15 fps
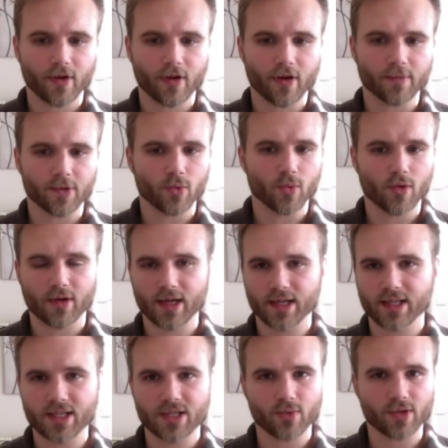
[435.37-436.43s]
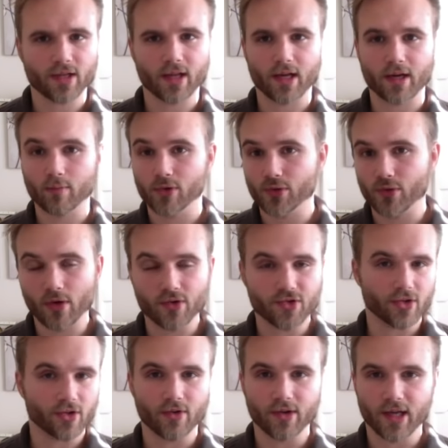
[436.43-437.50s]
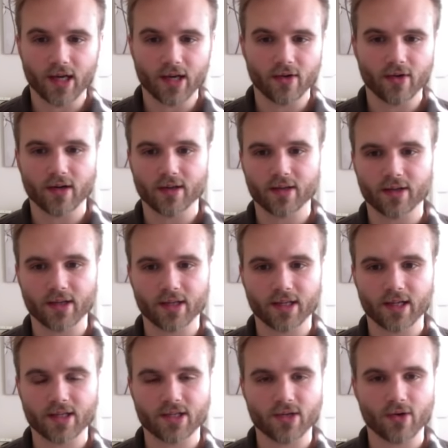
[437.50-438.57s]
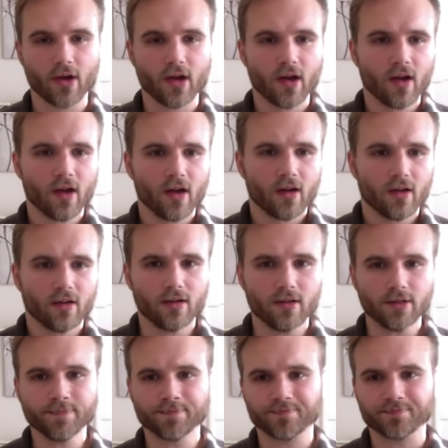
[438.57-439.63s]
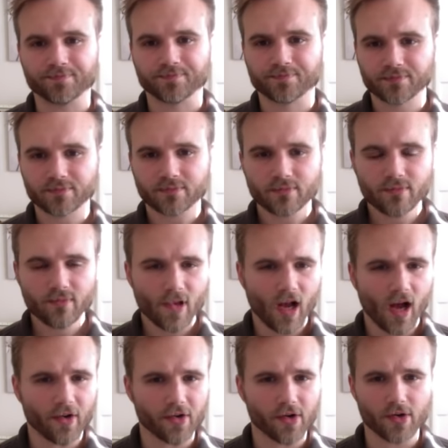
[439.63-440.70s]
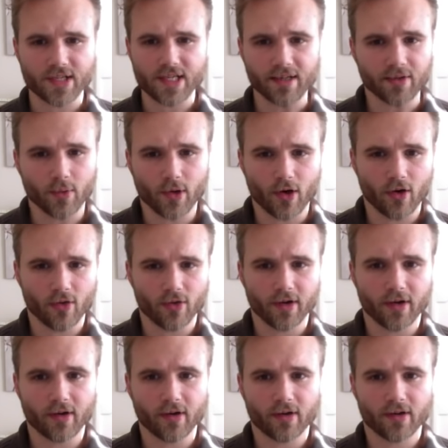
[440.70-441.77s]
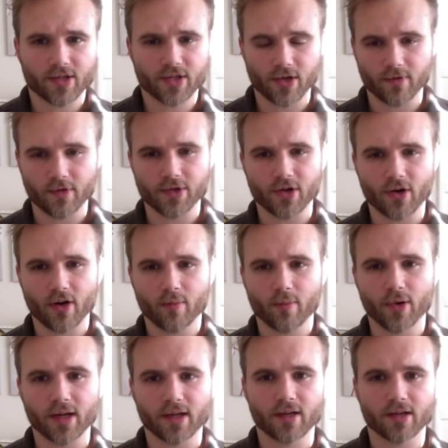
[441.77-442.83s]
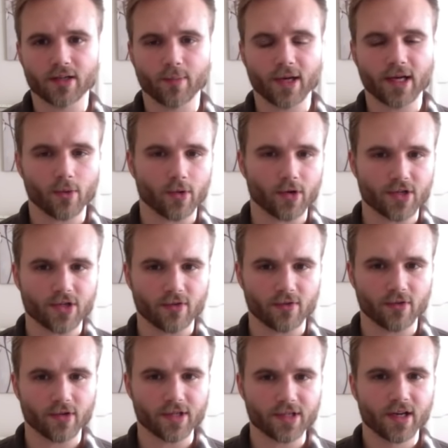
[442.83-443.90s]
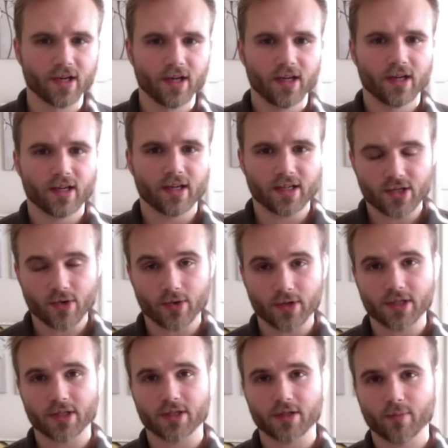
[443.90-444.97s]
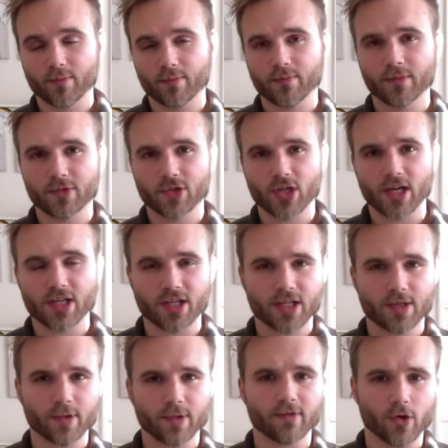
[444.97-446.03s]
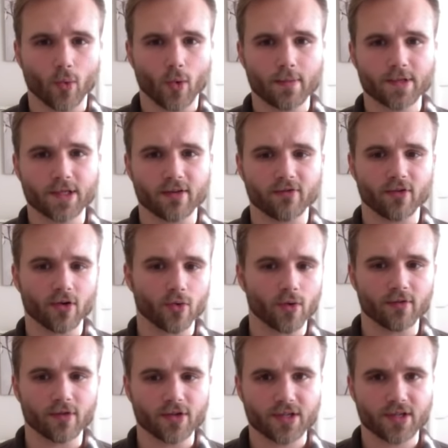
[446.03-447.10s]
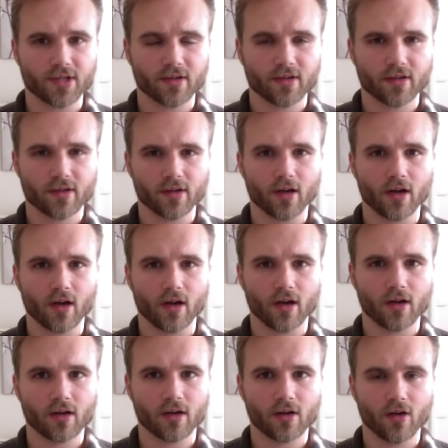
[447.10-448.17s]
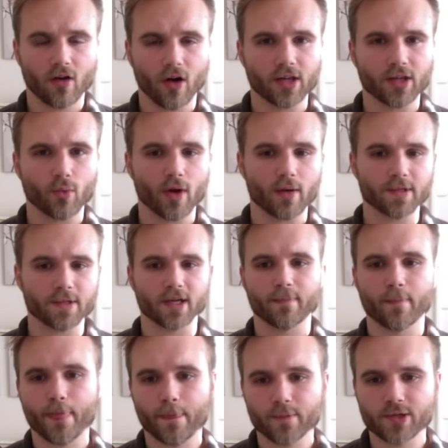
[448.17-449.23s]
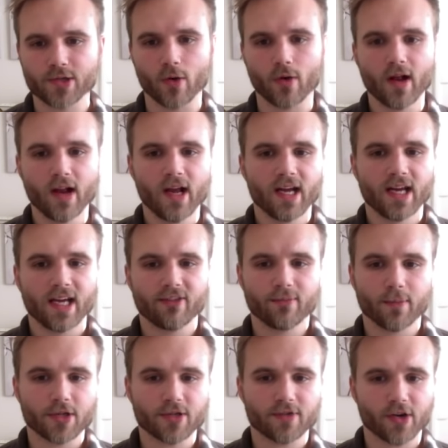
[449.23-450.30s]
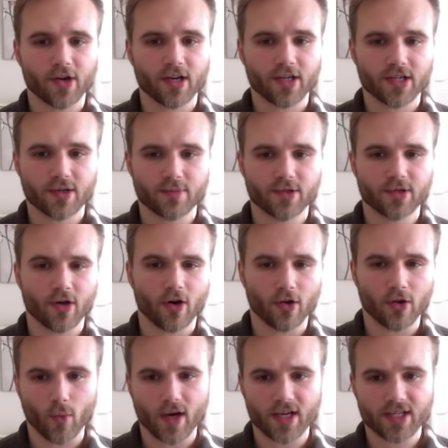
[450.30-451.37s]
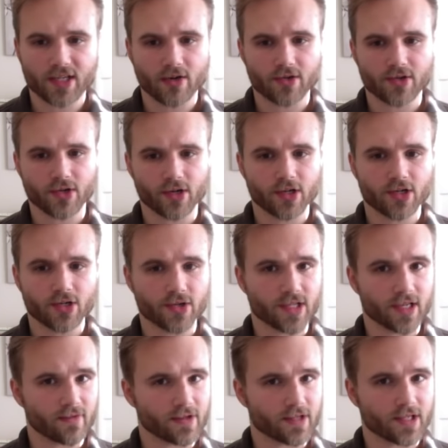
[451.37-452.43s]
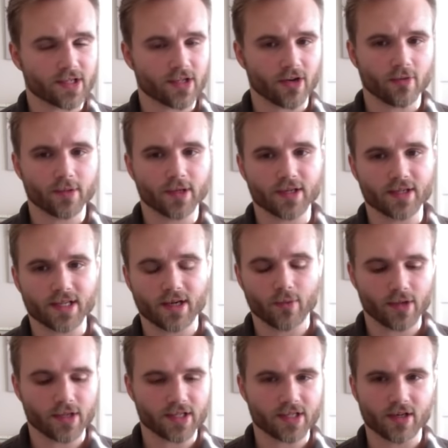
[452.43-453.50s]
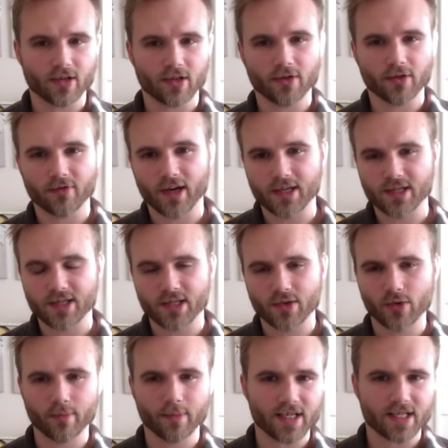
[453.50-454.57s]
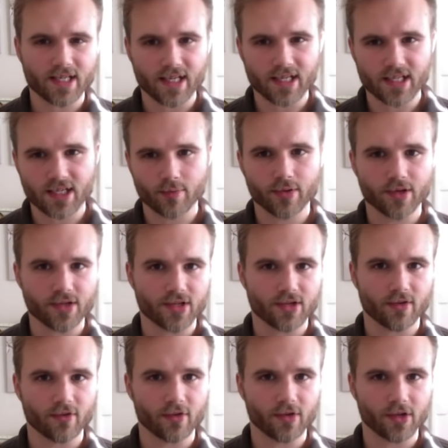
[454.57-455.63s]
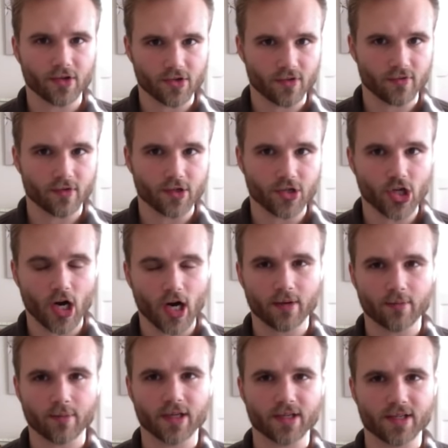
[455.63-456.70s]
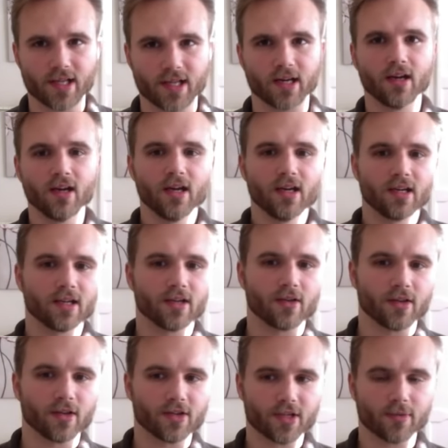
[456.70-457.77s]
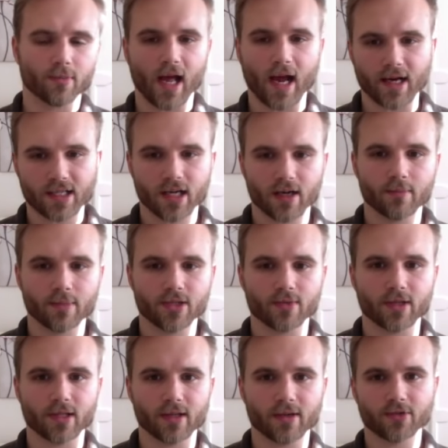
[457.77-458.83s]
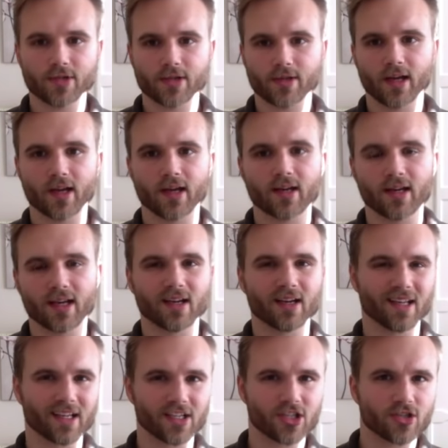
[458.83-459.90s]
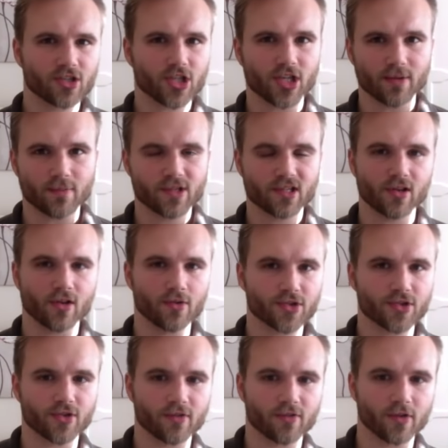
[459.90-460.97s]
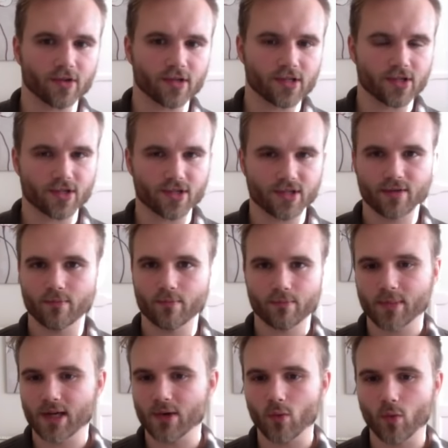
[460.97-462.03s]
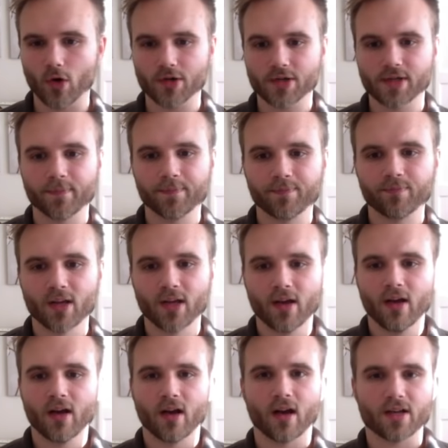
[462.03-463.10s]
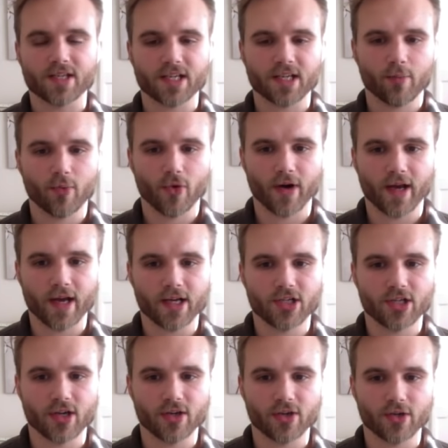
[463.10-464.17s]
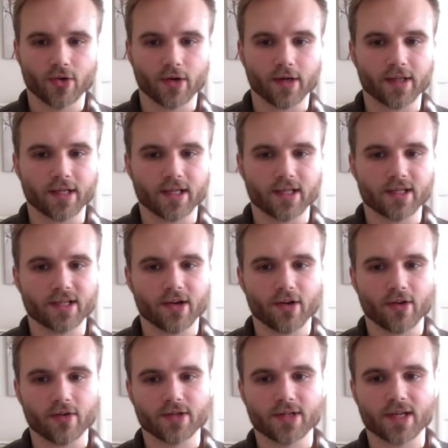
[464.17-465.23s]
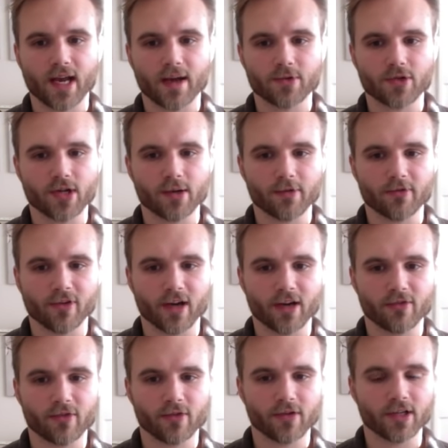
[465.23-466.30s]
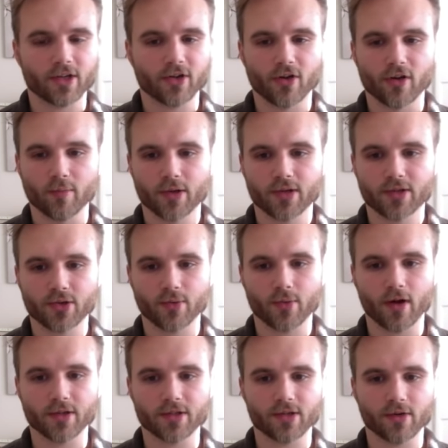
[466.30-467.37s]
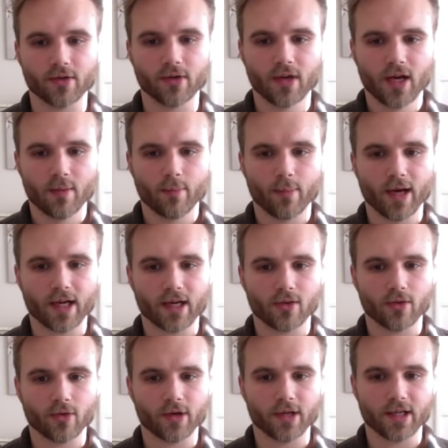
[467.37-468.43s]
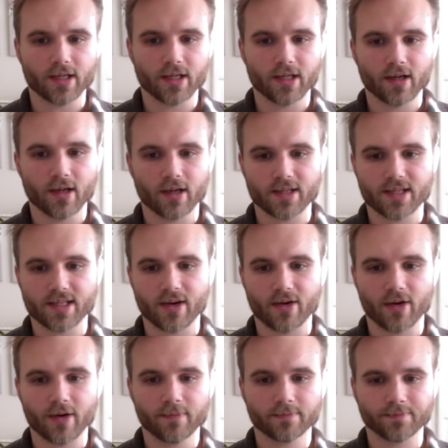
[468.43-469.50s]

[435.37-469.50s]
You won't get this with like Bluehost or GoDaddy or anything like that. So I don't know exactly where all their servers are, but depending on where your server is, it's going to change the speed of your website for whoever's on the website. So if most of your customers are on the West Coast, you're going to choose San Francisco because that way it's going to load the fastest. It wouldn't make sense to put your server in China because then there's some lag time between those, and in a cheap, slow server, it's just made worse. Singapore and Asia, New York on the East Coast, Amsterdam and Frankfurt in Europe, Toronto, Bangalore in India, etc.